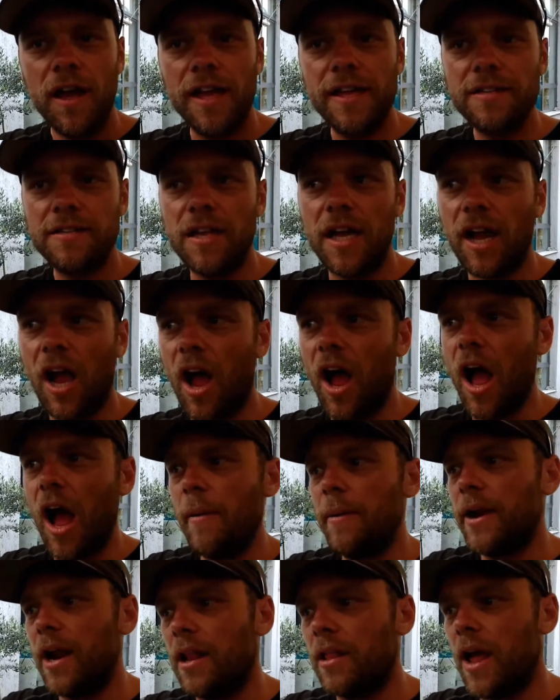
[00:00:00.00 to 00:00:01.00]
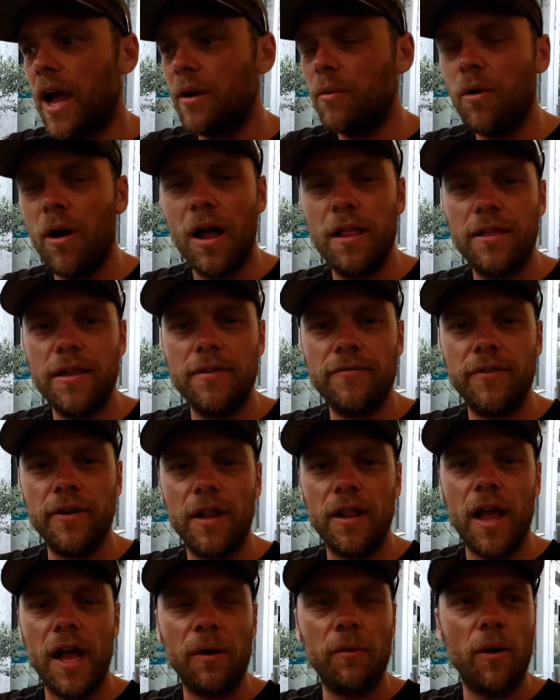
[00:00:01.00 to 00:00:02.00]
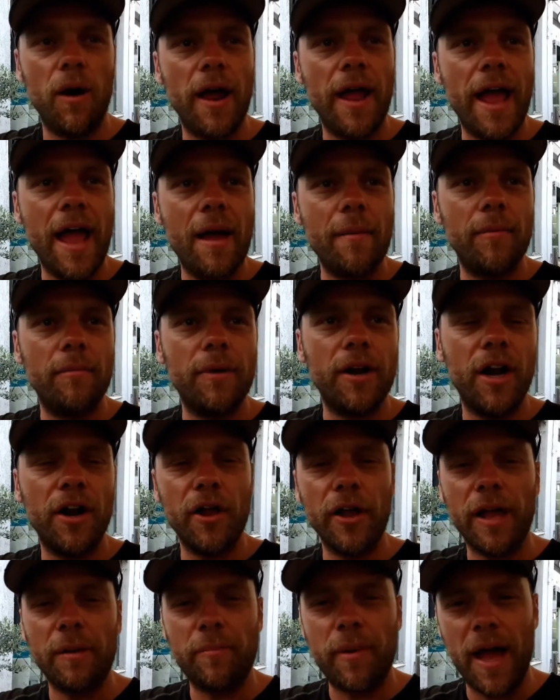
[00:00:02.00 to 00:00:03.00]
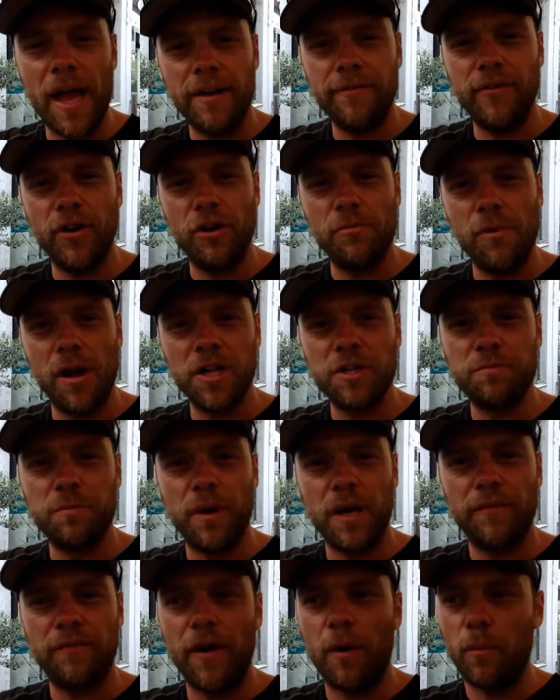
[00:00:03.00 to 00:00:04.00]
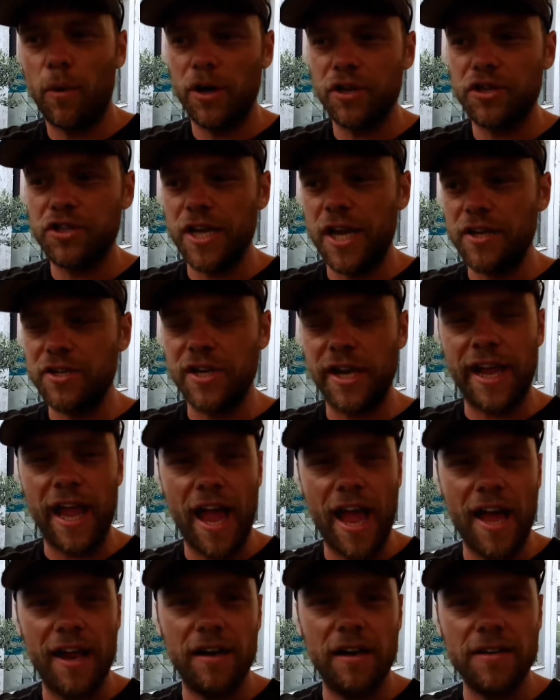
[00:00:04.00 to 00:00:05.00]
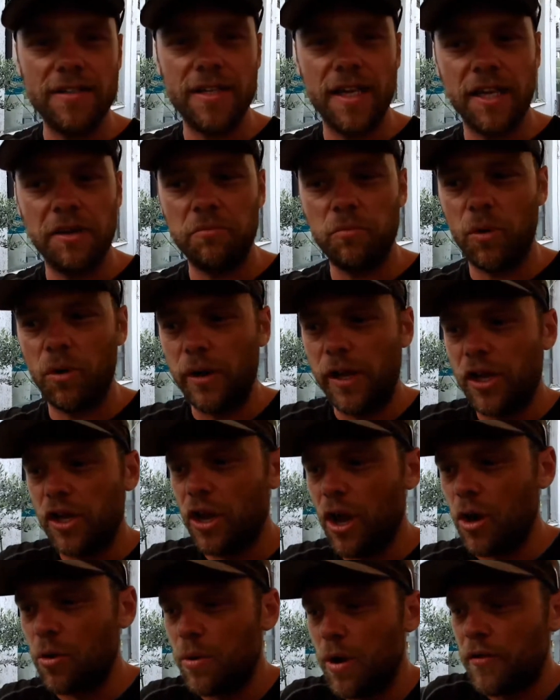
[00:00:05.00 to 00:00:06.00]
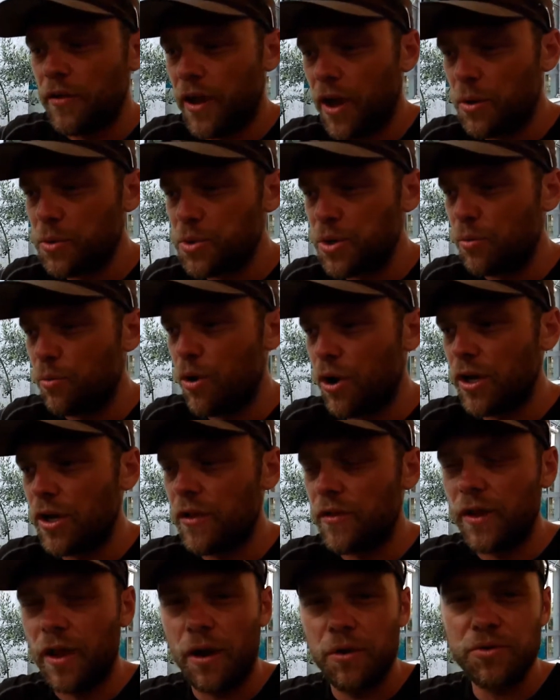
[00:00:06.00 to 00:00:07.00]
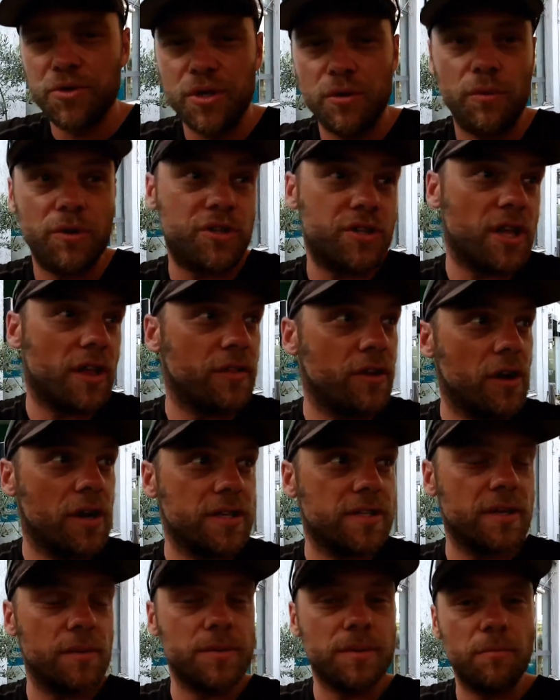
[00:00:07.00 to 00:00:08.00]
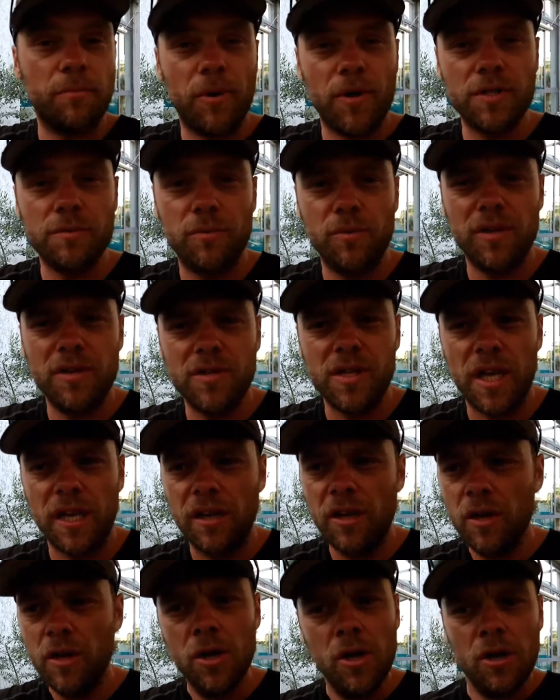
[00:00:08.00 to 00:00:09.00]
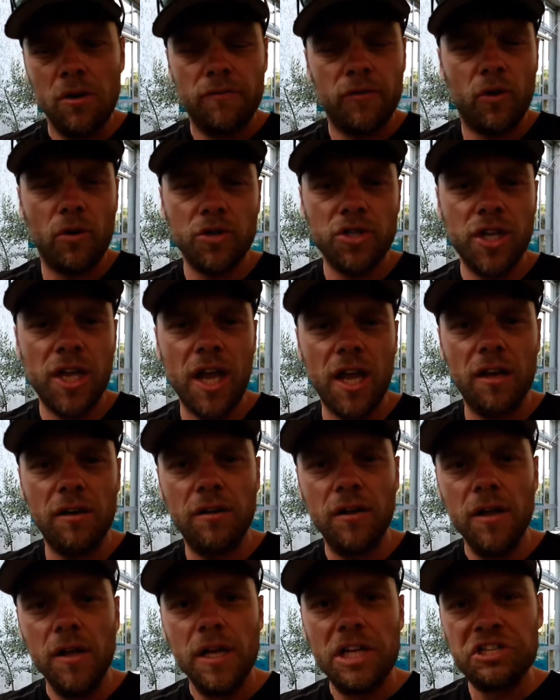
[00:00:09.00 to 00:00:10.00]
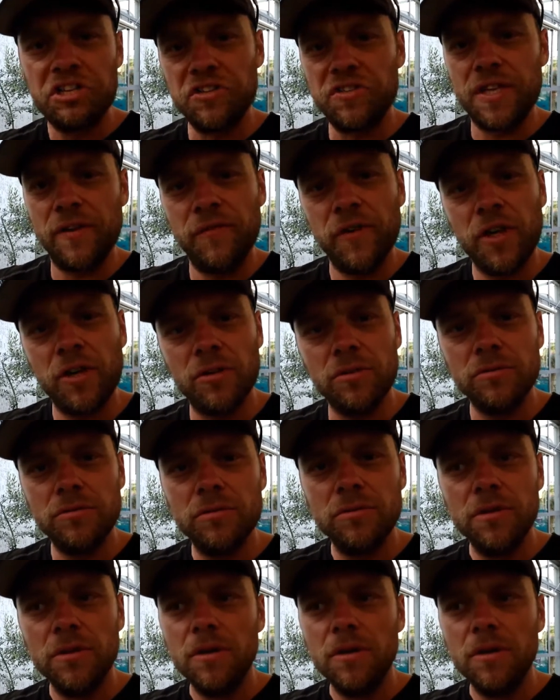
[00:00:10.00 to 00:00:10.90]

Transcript: He's like, oh, I mean, I like where I live and I like where I am. I mean, I don't get paid very much, but if I want to change it, I can. And I said, well, can you go to another country and work in another country? Which the other guy said was impossible. And he's like, of course you can. It's just difficult.